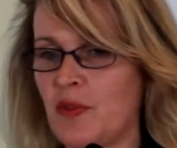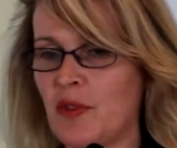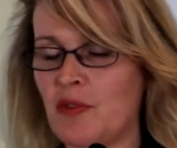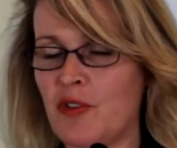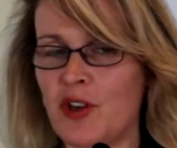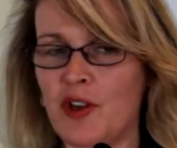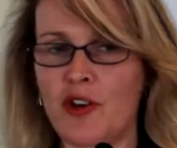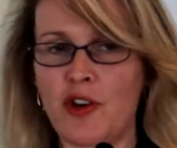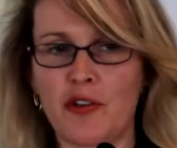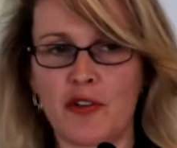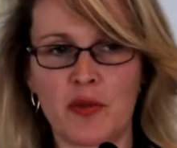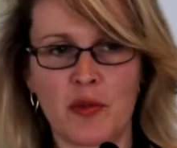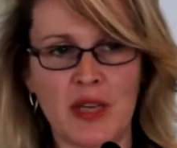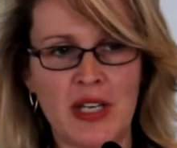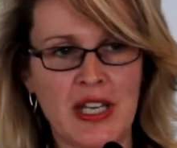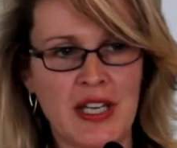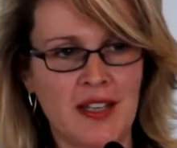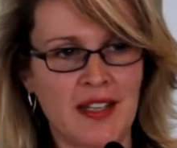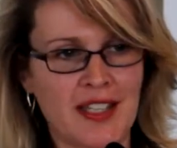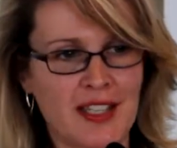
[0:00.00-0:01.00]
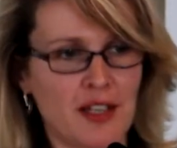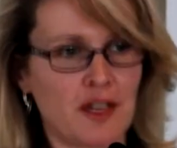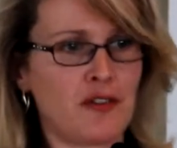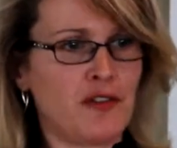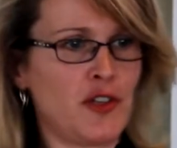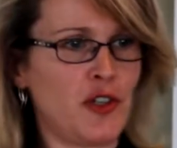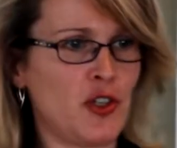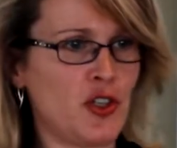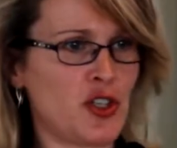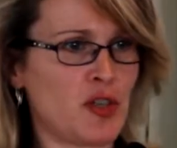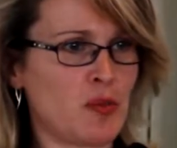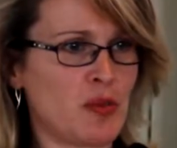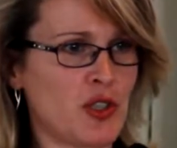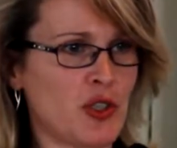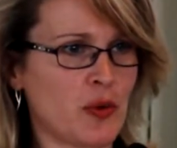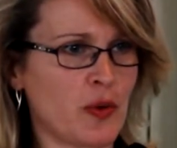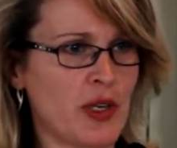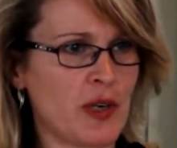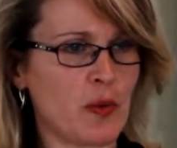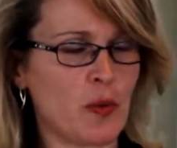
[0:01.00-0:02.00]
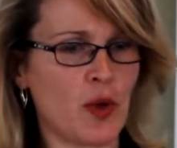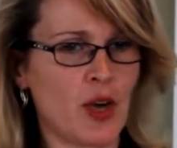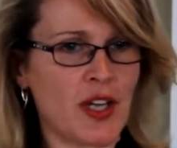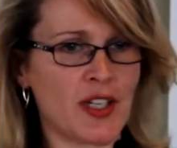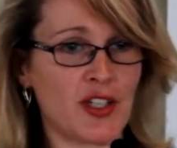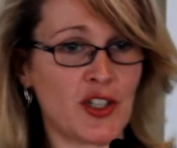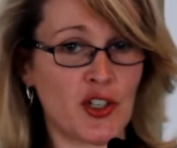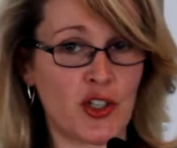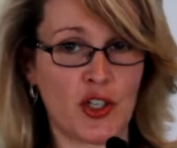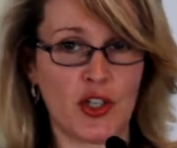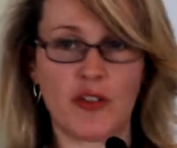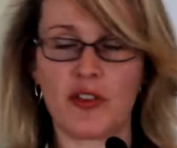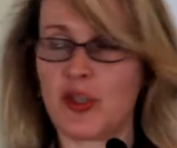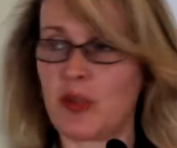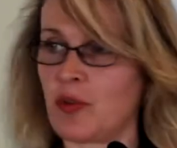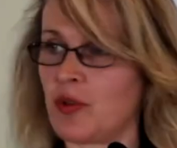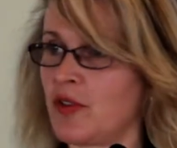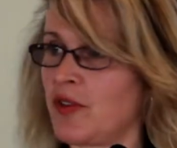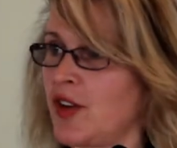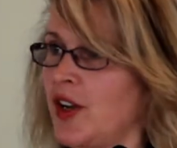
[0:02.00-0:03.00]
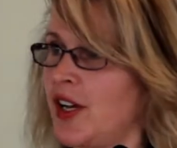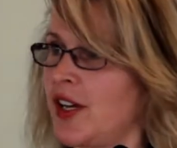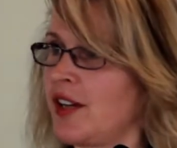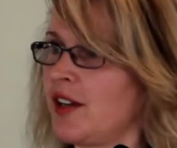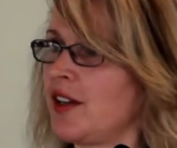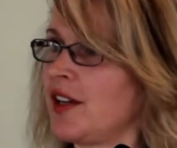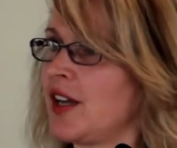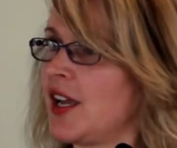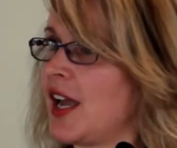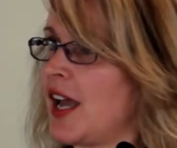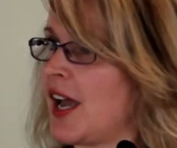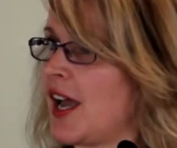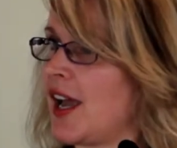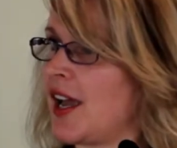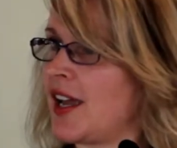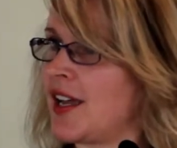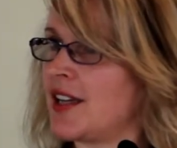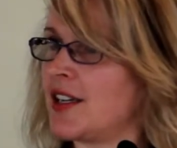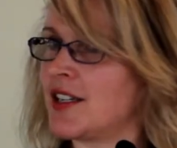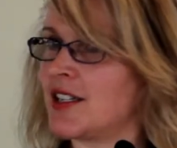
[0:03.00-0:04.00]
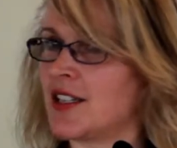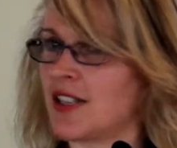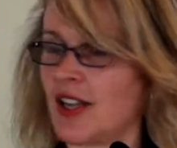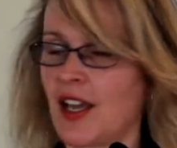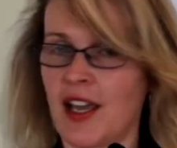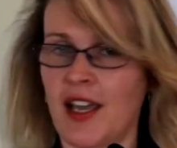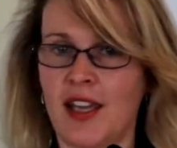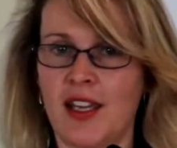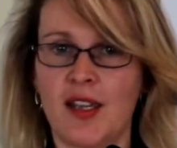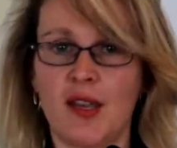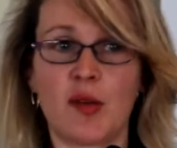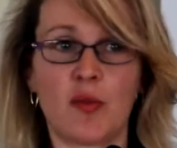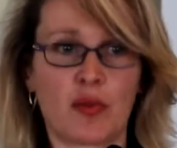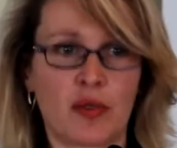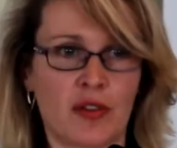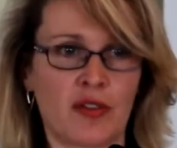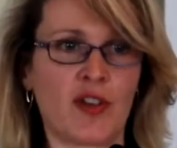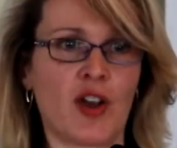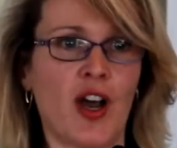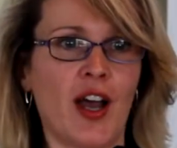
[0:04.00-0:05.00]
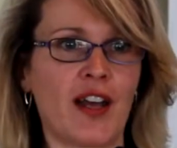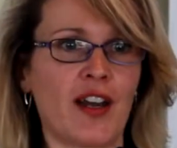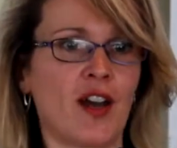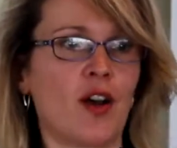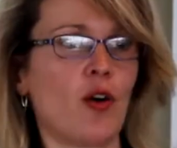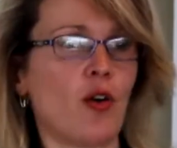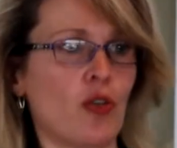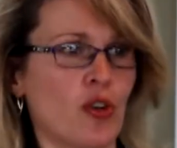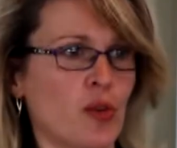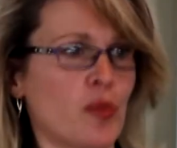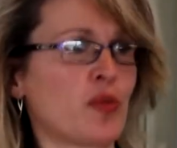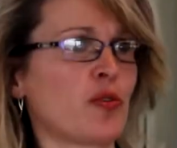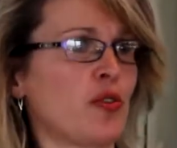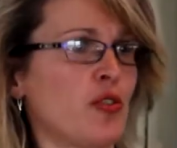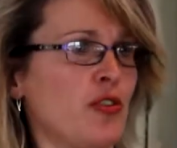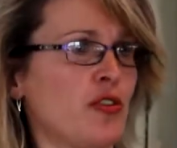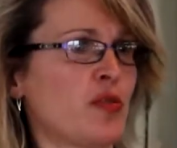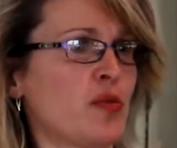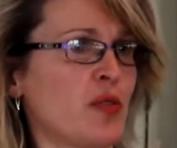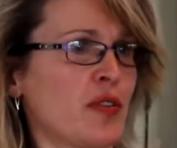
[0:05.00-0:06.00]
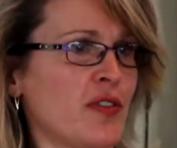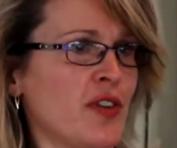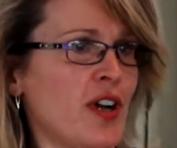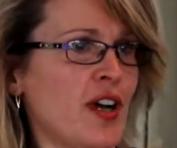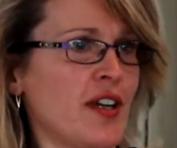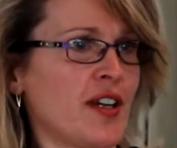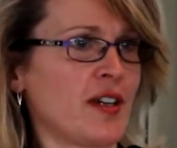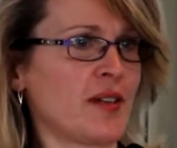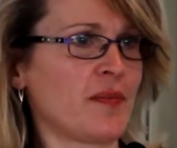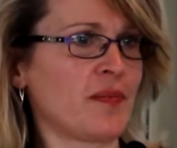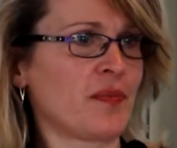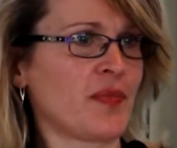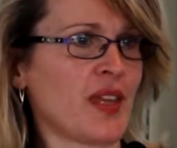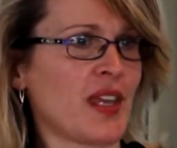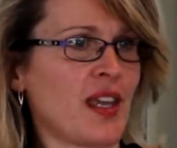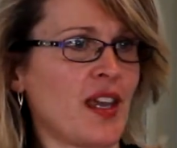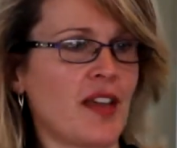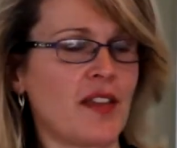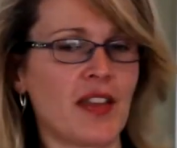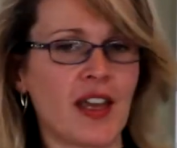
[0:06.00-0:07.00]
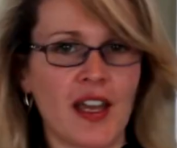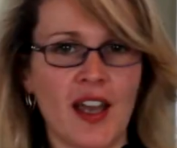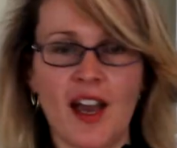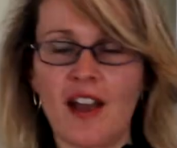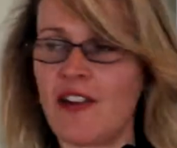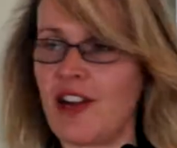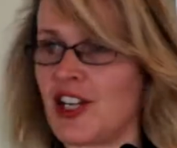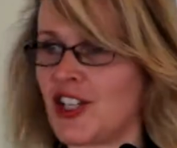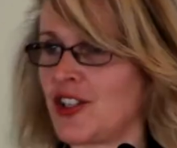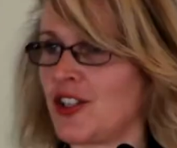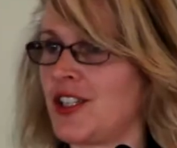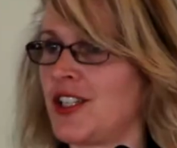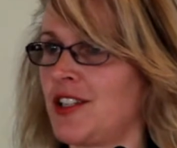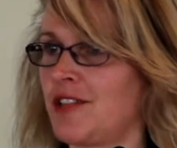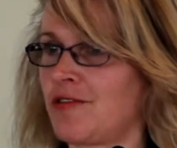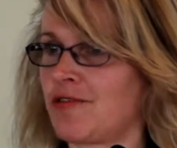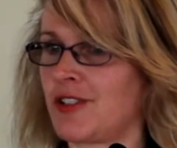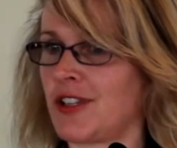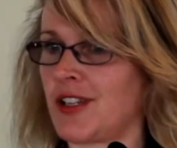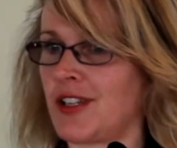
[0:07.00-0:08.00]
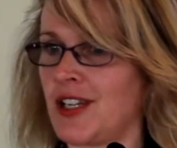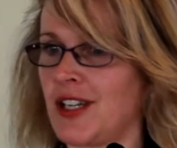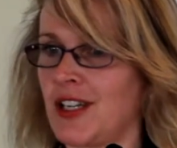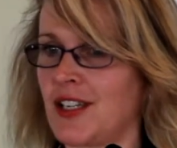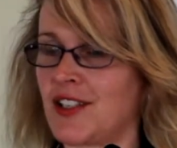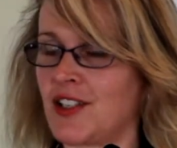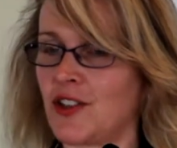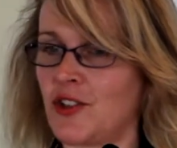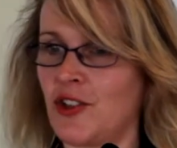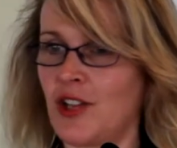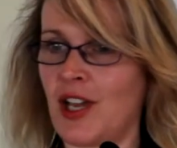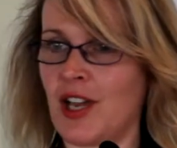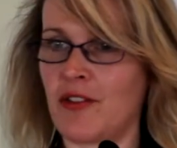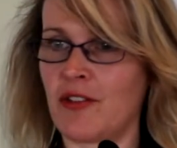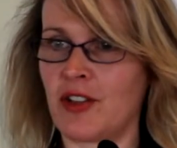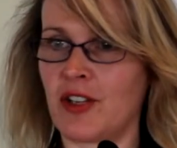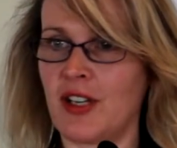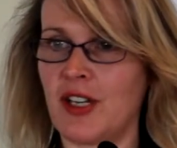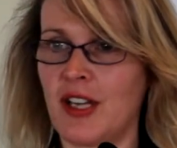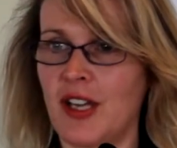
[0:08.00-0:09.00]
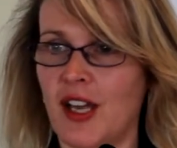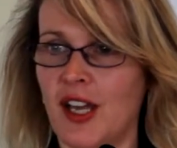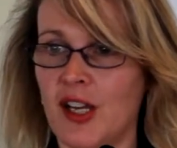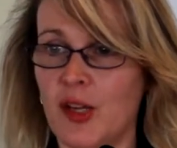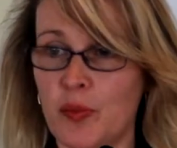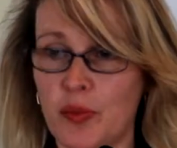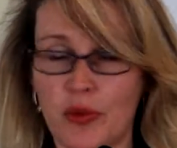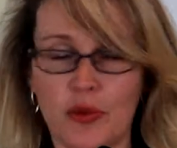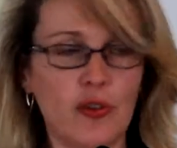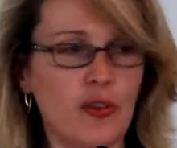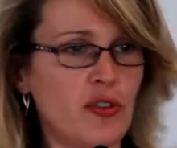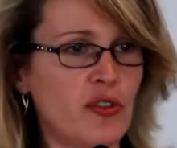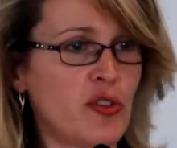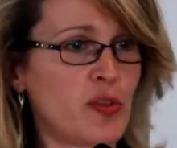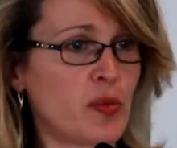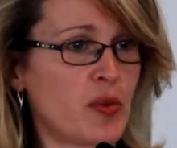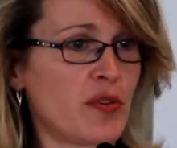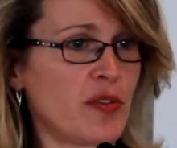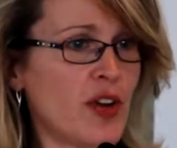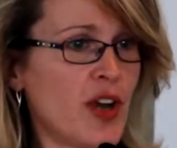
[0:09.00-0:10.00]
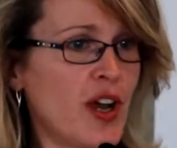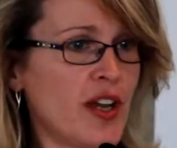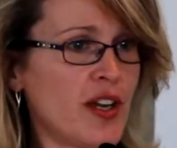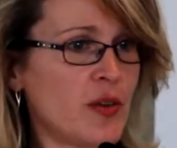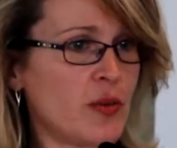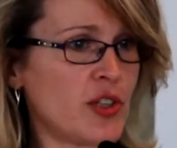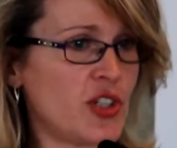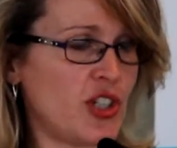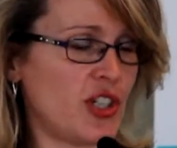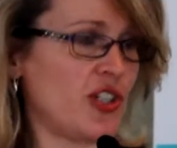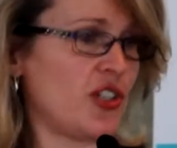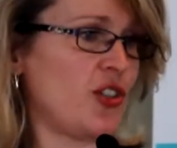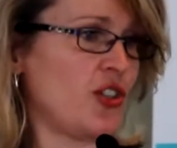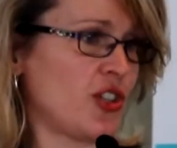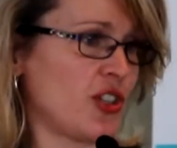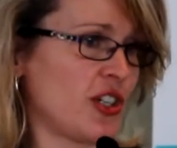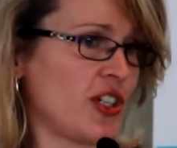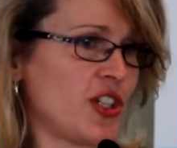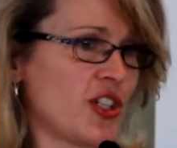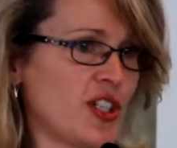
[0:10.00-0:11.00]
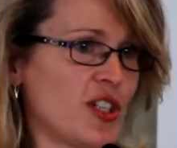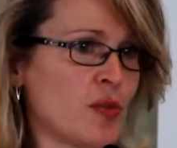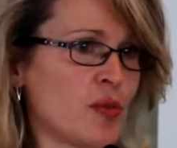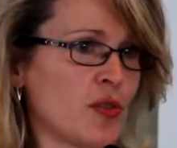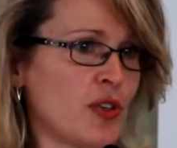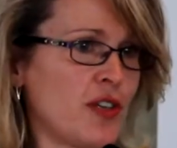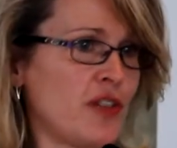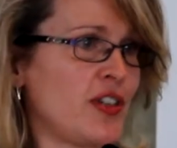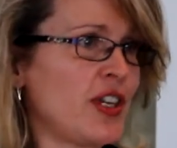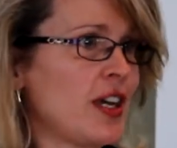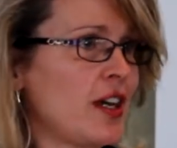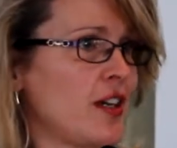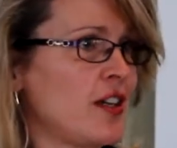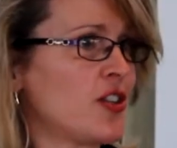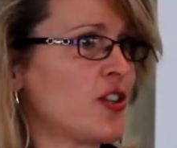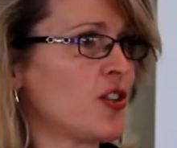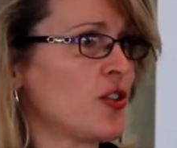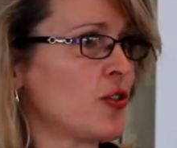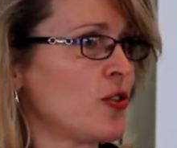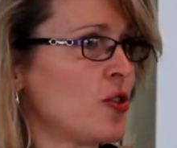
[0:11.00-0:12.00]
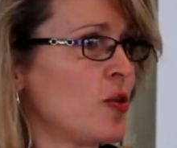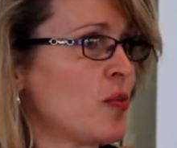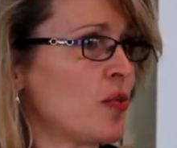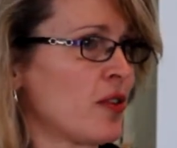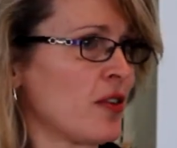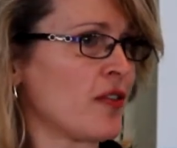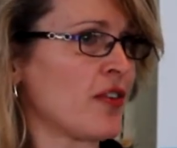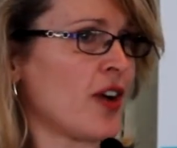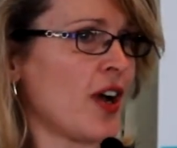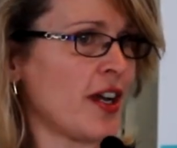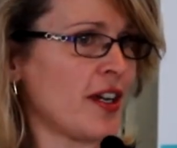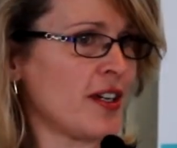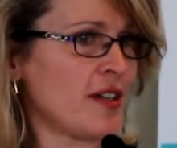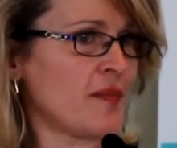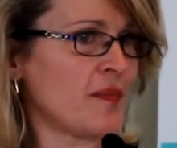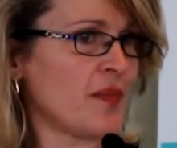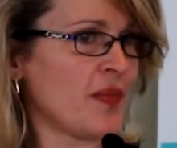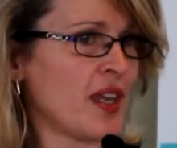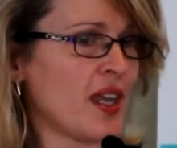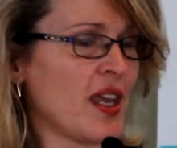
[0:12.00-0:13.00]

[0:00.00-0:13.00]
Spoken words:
very often we hear this confusion between a service provider and a provider or approved provider, and they are actually different things. So you have an approved provider, which is usually just abbreviated to provider,